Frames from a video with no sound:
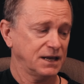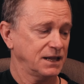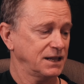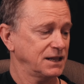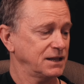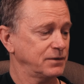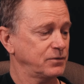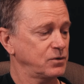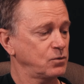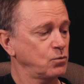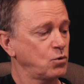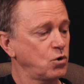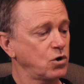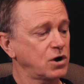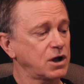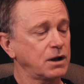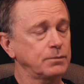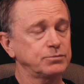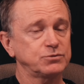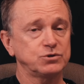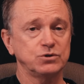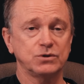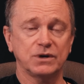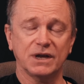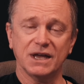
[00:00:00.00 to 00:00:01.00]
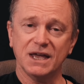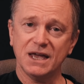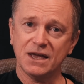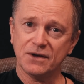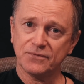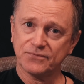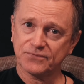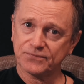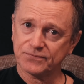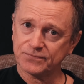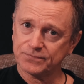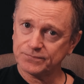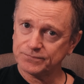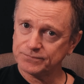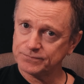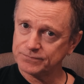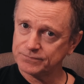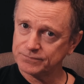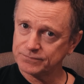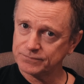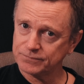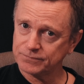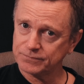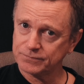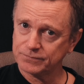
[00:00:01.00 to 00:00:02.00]
Then we walk up to F.
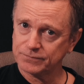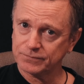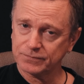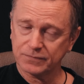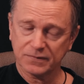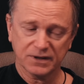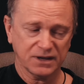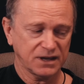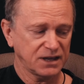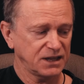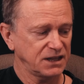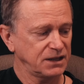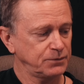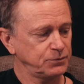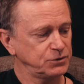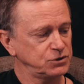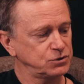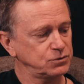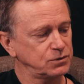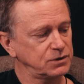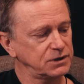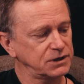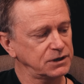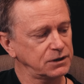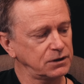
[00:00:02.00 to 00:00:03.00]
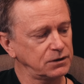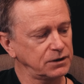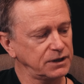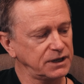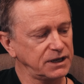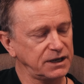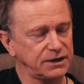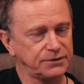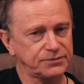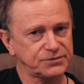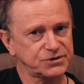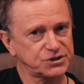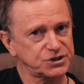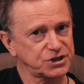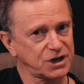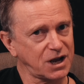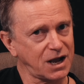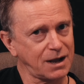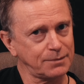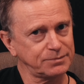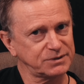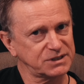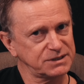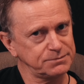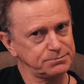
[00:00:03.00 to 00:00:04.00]
Then we do a little F
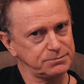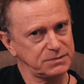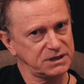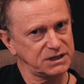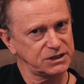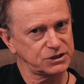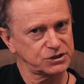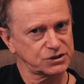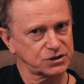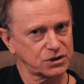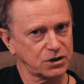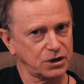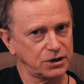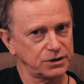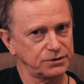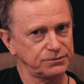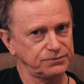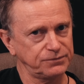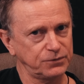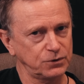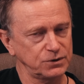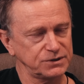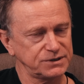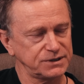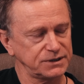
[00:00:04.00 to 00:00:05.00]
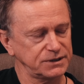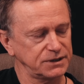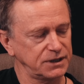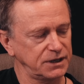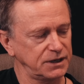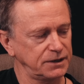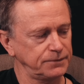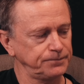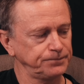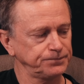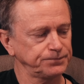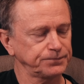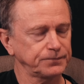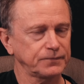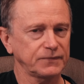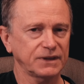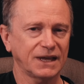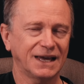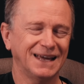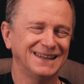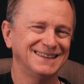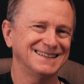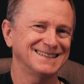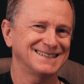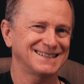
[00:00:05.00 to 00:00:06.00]
sharp diminished kind of voicing there.
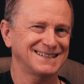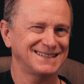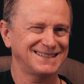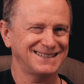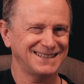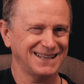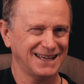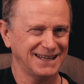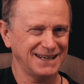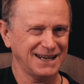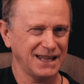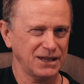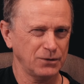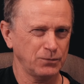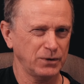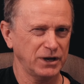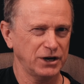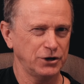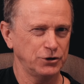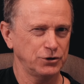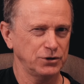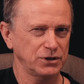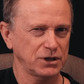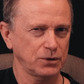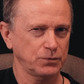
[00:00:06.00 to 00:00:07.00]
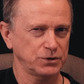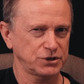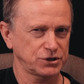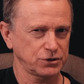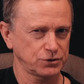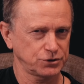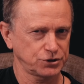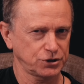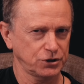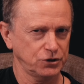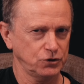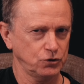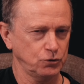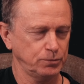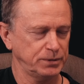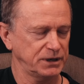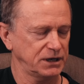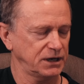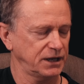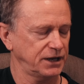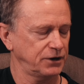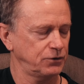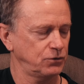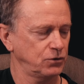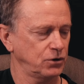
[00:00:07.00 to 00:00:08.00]
And there's another way to do that, which I'll show you a bit
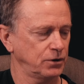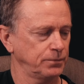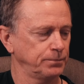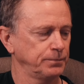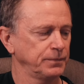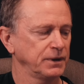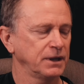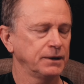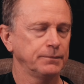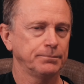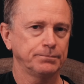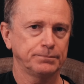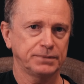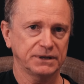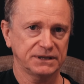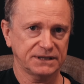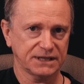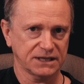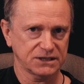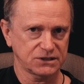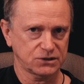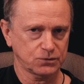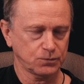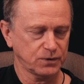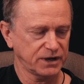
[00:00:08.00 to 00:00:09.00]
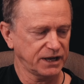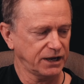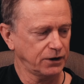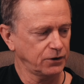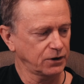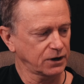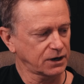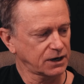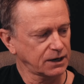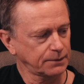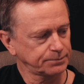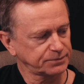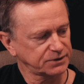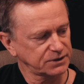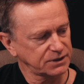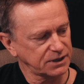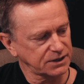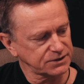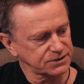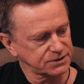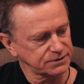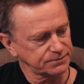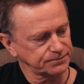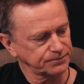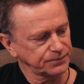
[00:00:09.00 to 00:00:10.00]
later on, but that's the way Eric Clapton
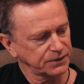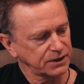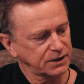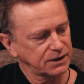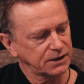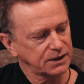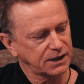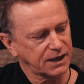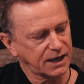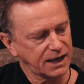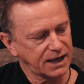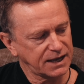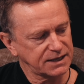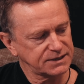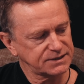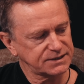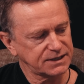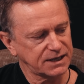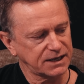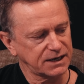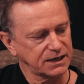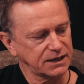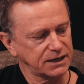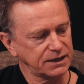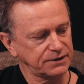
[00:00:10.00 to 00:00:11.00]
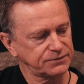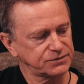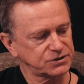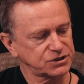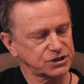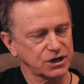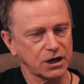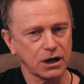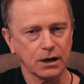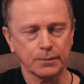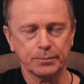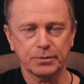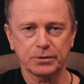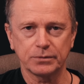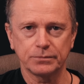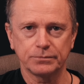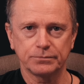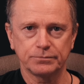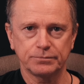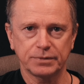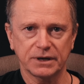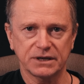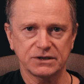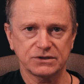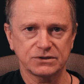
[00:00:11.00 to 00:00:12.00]
does it. Adds that F sharp
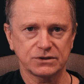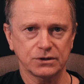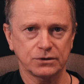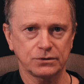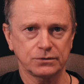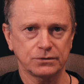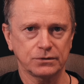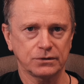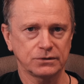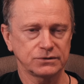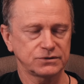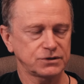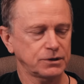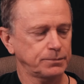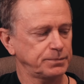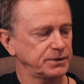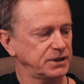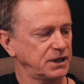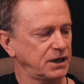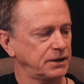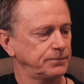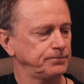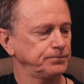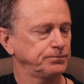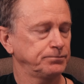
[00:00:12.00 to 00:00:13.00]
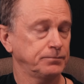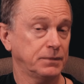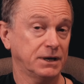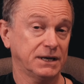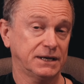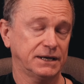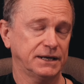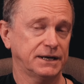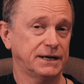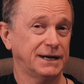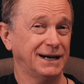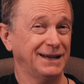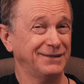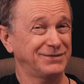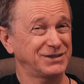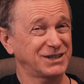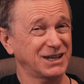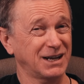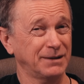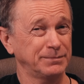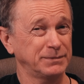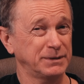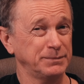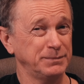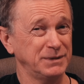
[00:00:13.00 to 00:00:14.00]
bass note on top of that, making it an F
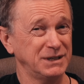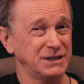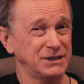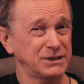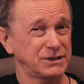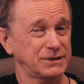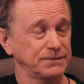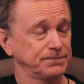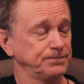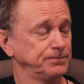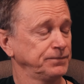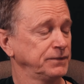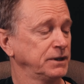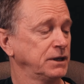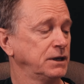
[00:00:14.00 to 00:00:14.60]
sharp diminished.